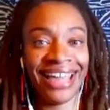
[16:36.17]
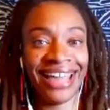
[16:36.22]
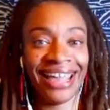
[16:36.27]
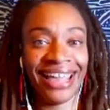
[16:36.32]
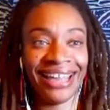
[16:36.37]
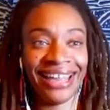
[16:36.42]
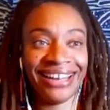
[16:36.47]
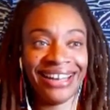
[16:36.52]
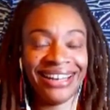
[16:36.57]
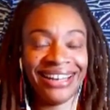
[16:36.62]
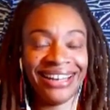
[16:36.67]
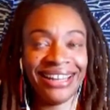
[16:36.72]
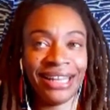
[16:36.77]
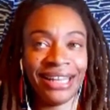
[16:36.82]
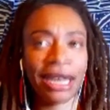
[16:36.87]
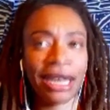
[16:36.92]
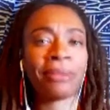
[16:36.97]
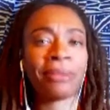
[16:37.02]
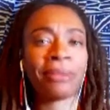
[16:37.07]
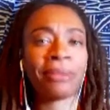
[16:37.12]
And
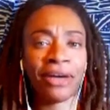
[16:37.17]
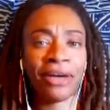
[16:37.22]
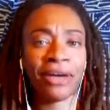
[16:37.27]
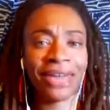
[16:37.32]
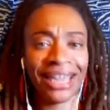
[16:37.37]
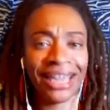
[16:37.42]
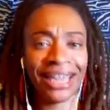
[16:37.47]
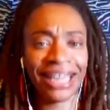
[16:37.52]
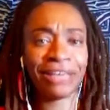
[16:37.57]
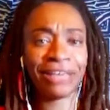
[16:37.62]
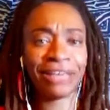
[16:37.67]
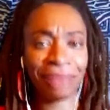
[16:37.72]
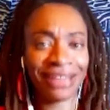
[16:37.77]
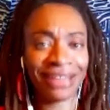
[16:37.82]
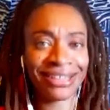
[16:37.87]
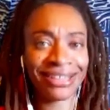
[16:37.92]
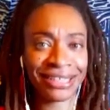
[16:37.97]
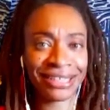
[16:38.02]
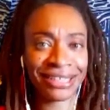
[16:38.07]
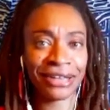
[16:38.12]
then I'm like, okay, can you
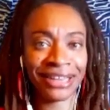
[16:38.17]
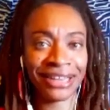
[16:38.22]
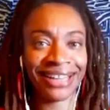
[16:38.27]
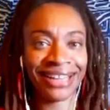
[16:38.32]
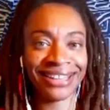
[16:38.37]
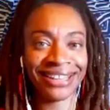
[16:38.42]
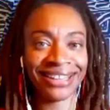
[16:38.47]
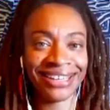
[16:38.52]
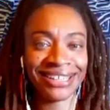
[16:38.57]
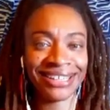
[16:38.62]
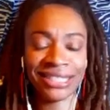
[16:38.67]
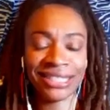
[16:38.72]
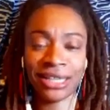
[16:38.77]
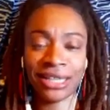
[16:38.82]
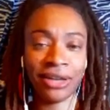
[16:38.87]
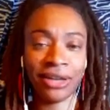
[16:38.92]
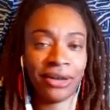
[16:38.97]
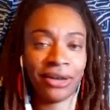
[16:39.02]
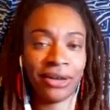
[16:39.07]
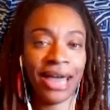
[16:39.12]
make this go like this?
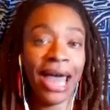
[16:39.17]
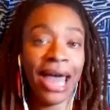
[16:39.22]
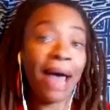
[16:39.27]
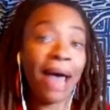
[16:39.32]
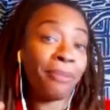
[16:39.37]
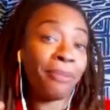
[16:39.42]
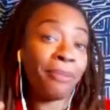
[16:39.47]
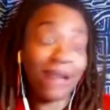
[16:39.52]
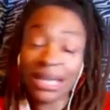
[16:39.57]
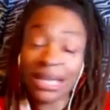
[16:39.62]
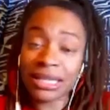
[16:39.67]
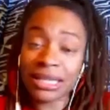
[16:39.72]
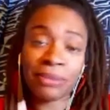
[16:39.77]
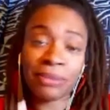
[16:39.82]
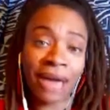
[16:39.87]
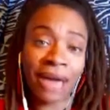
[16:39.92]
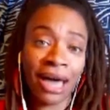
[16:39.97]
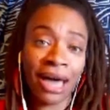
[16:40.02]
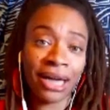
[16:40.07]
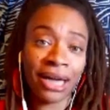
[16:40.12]
So, because
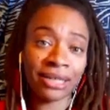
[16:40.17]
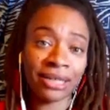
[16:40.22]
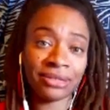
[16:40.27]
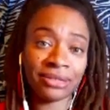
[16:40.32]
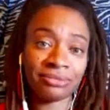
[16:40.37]
I'm not